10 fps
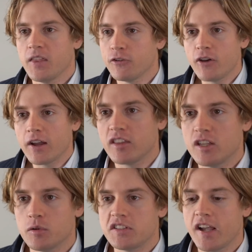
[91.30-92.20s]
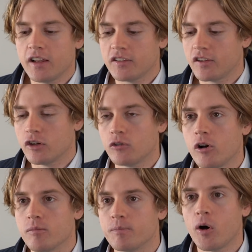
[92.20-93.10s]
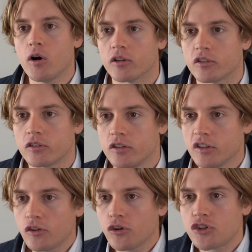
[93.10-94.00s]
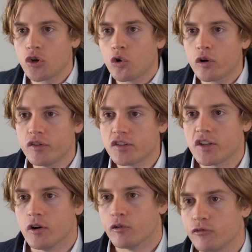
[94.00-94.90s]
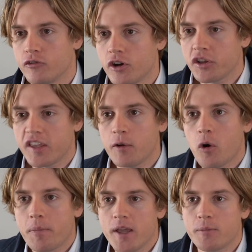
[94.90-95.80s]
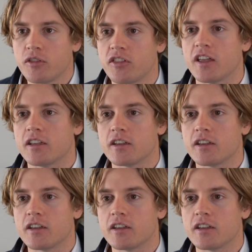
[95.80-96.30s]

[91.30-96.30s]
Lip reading: And the fact that you would tell it to your own boss, you're so sure of yourself. You don't care what people think.